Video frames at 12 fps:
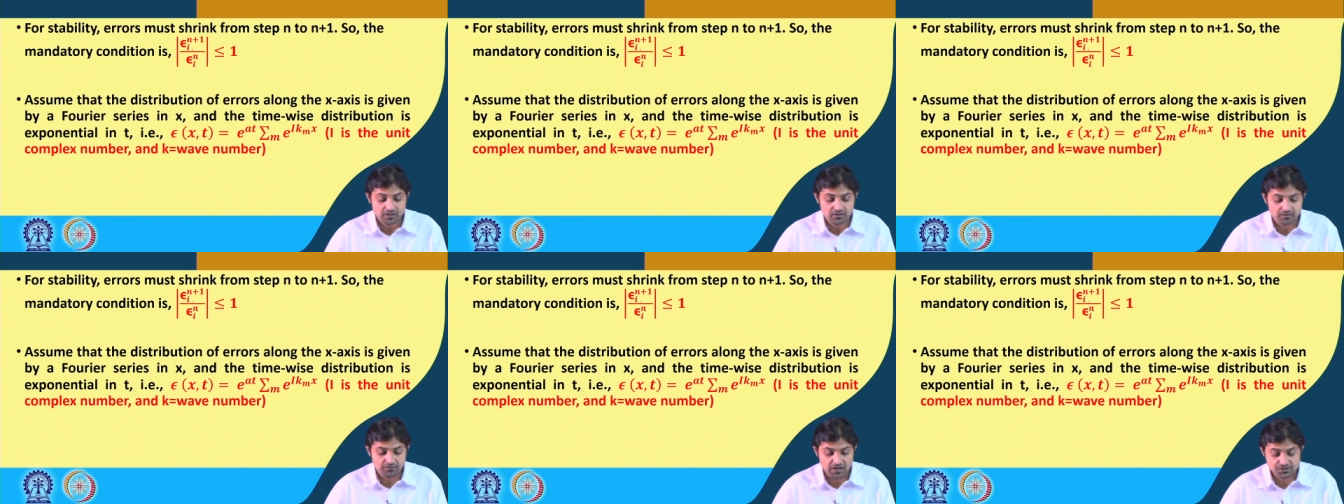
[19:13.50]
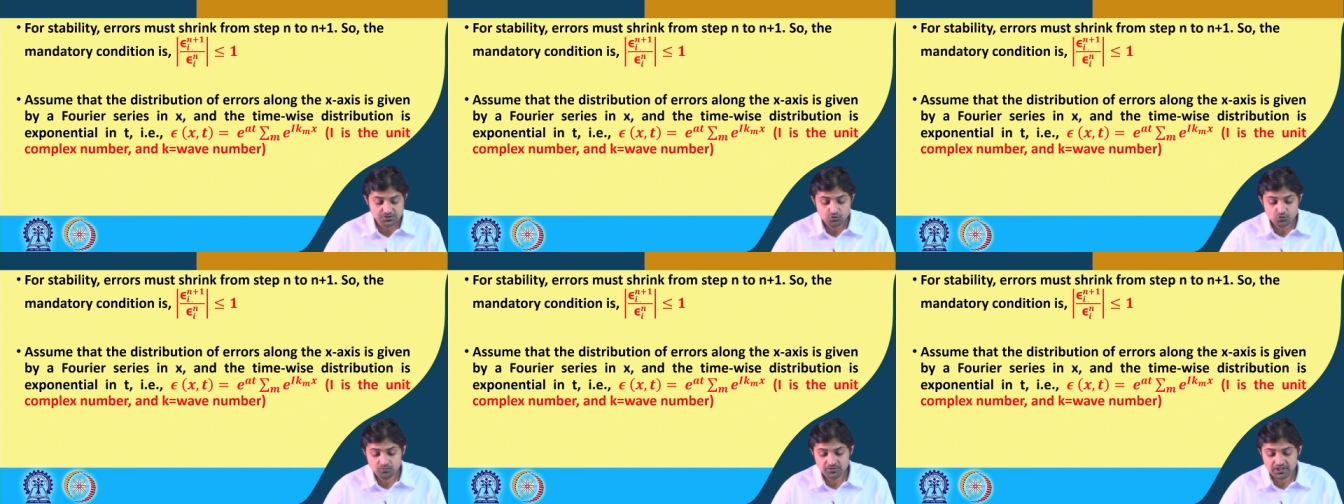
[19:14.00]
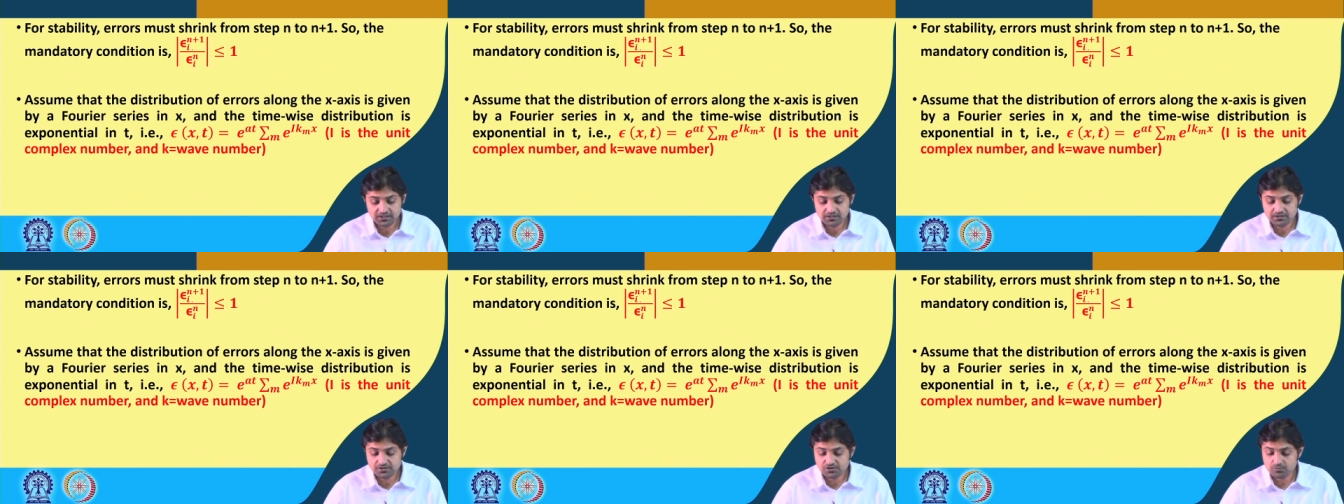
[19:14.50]
If assume that the
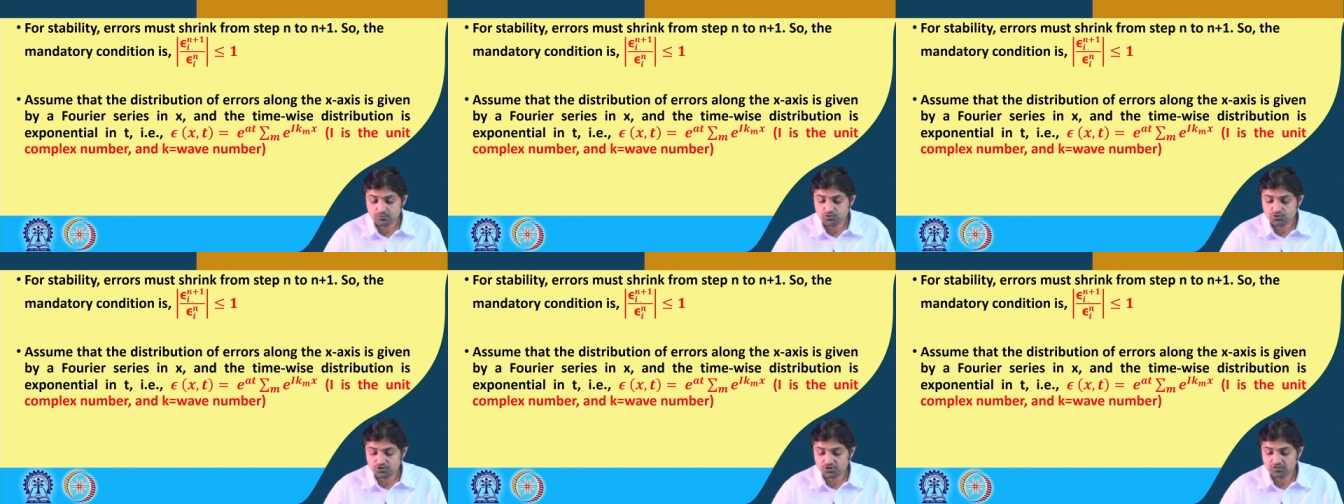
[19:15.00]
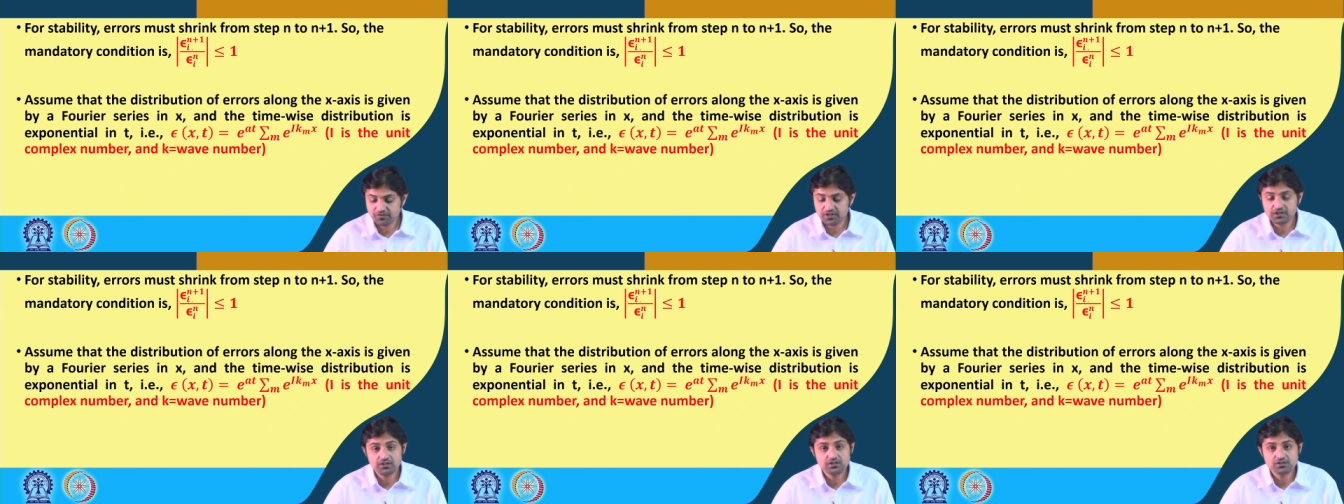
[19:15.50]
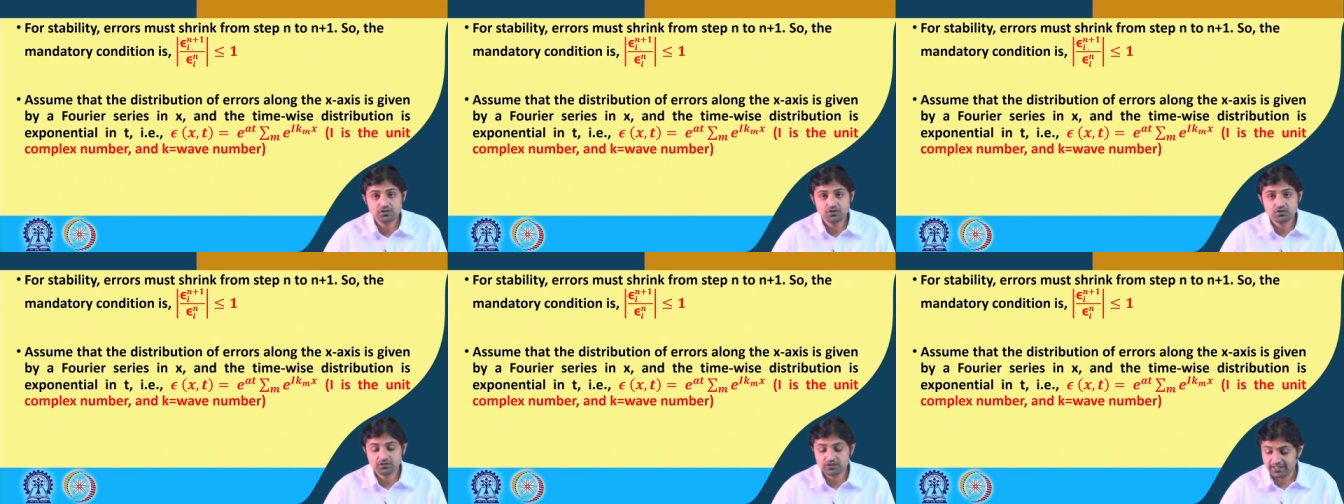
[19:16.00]
distribution of errors
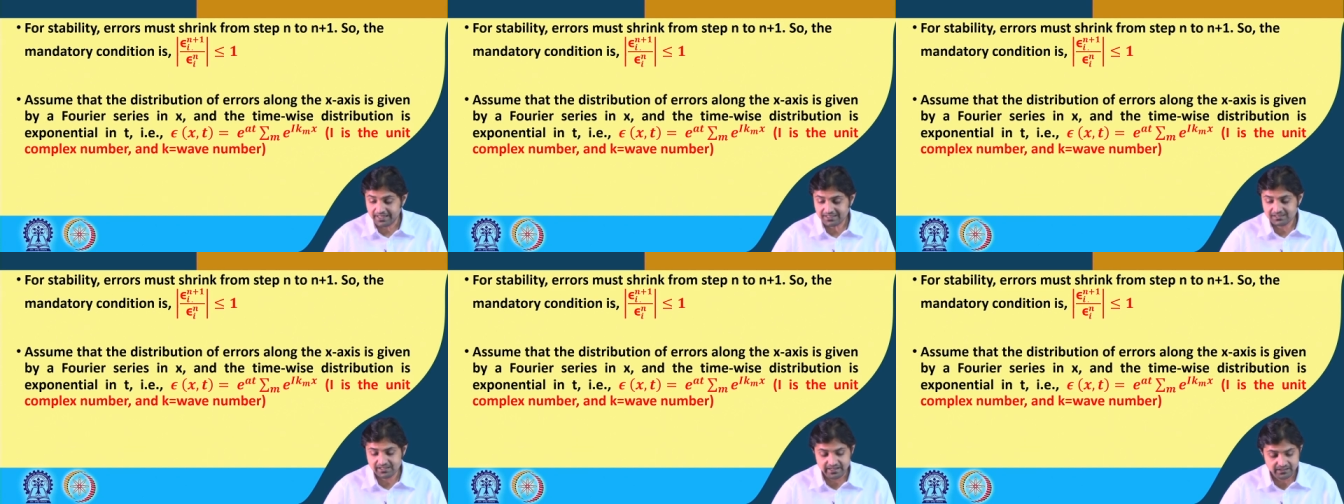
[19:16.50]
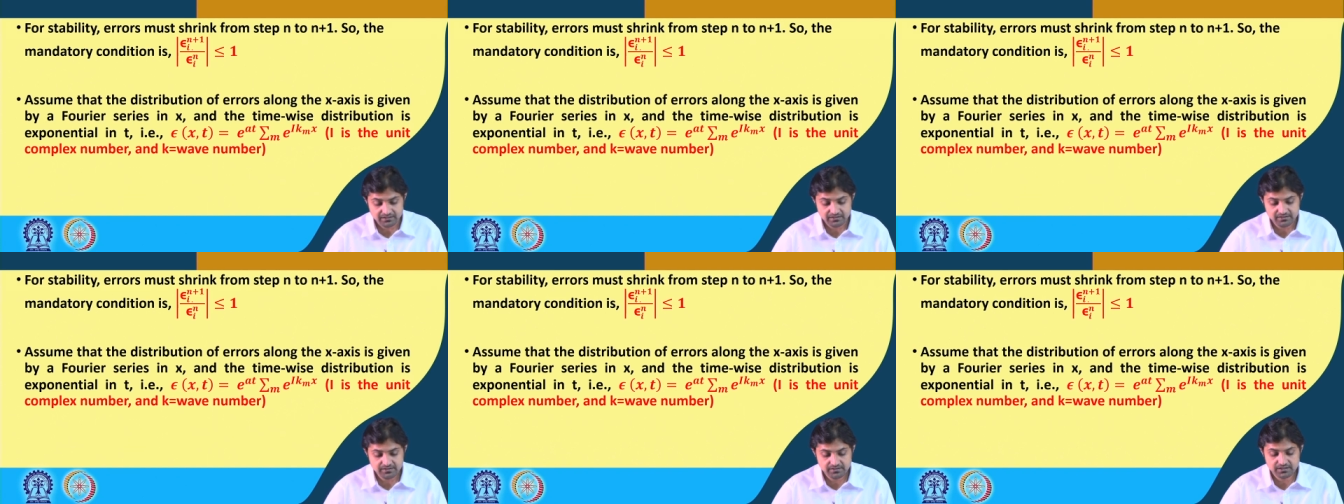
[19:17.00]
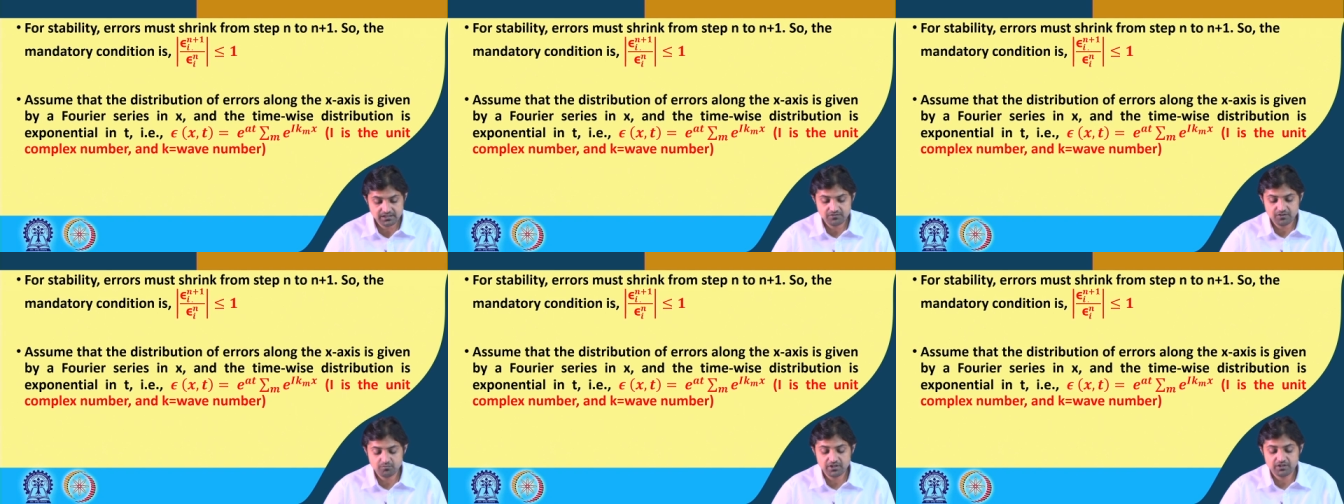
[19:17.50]
along the x axis is
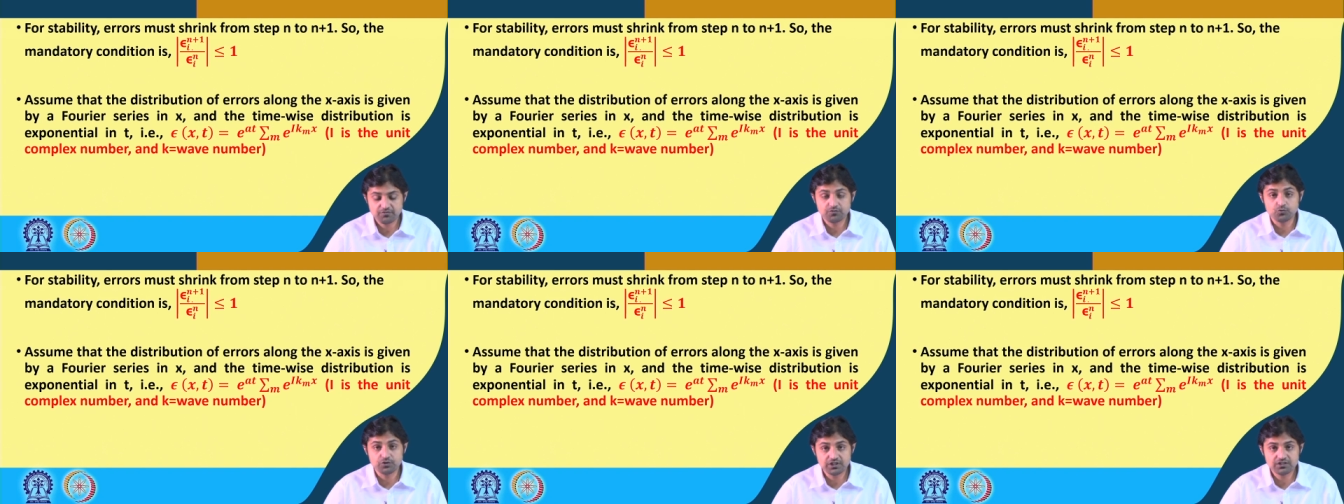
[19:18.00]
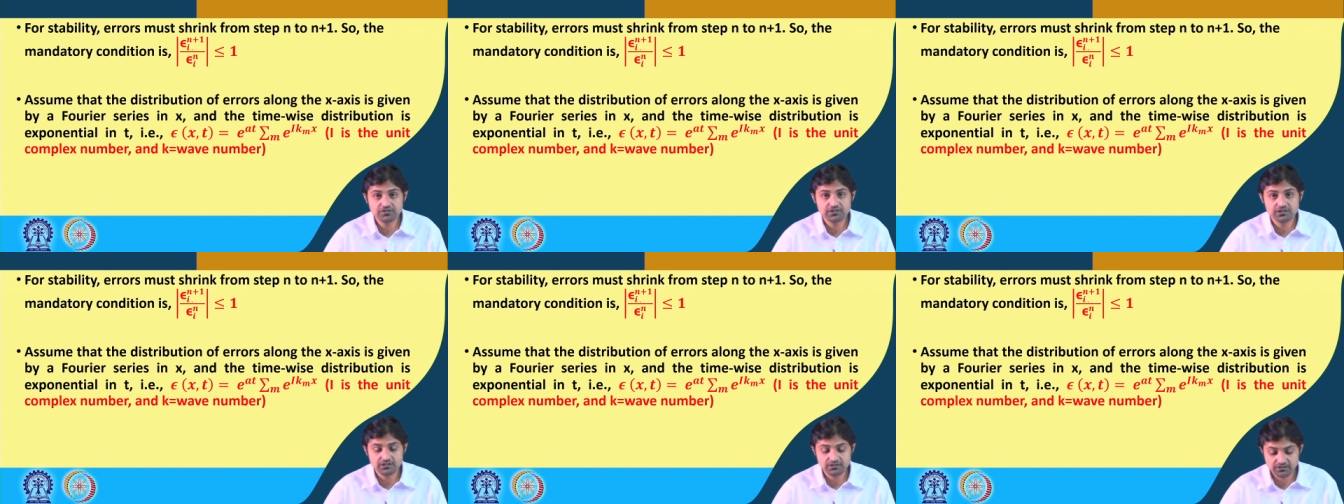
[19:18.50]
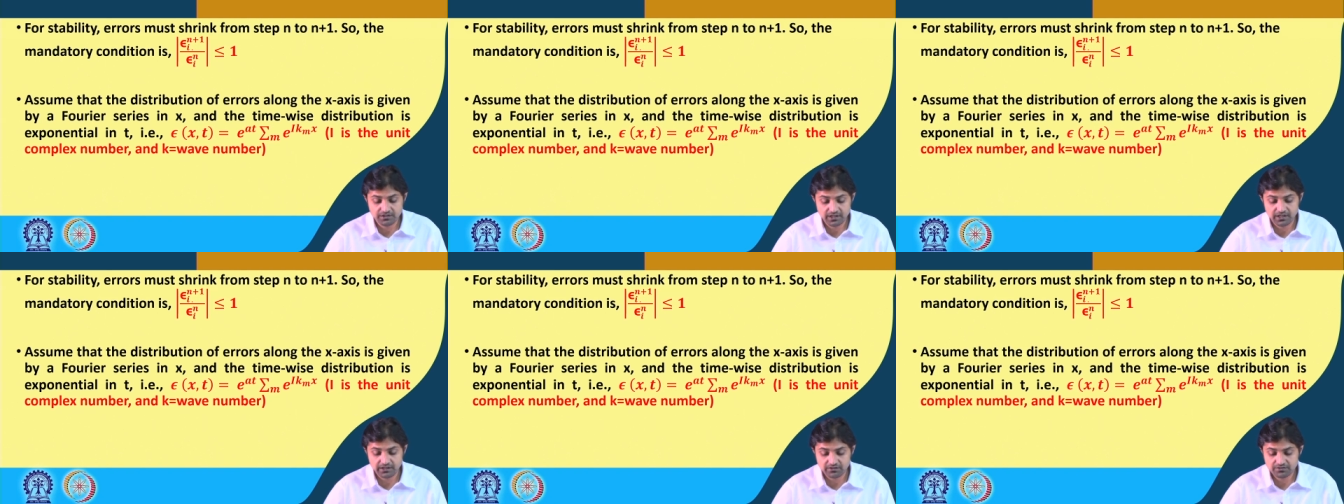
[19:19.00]
given by a Fourier series in
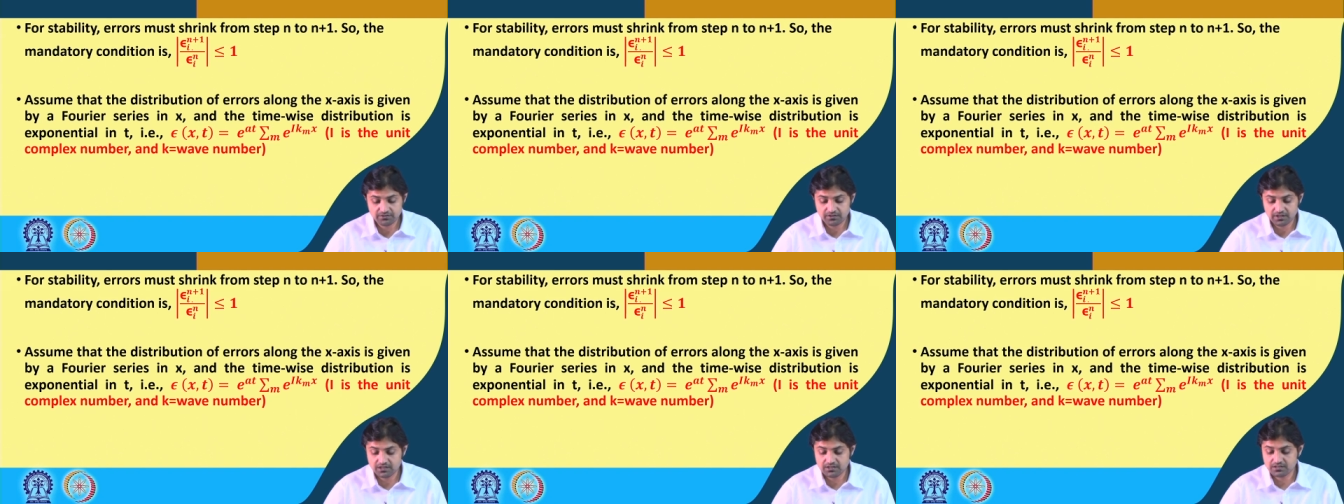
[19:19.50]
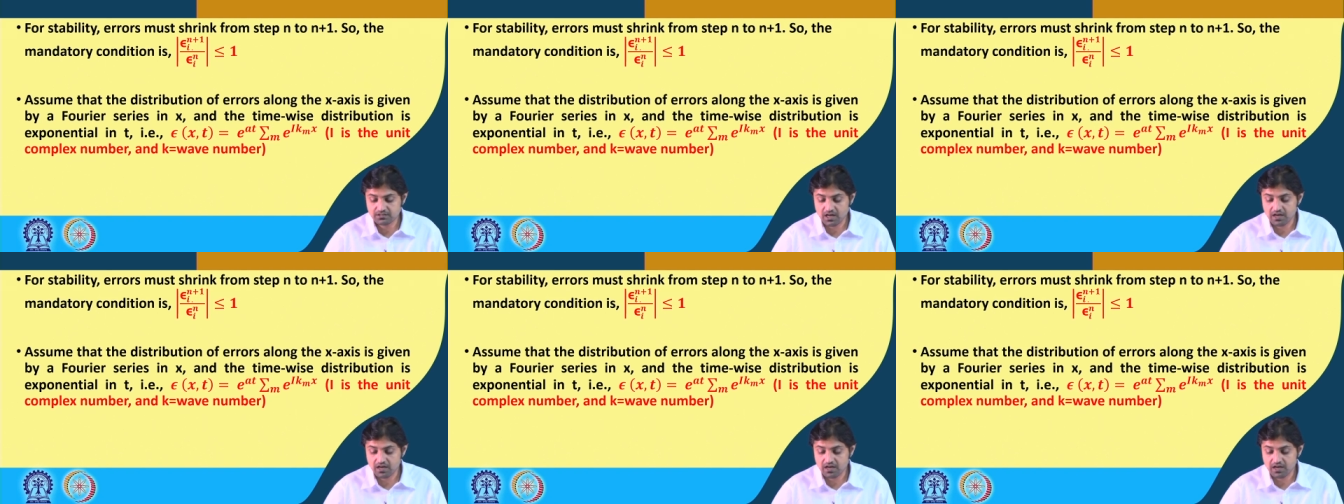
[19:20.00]
x and the